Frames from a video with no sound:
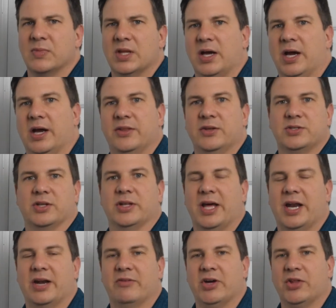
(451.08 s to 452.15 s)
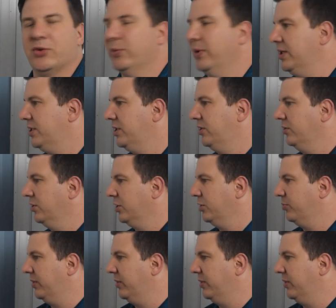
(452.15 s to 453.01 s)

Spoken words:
There's a lot of other ways to do this,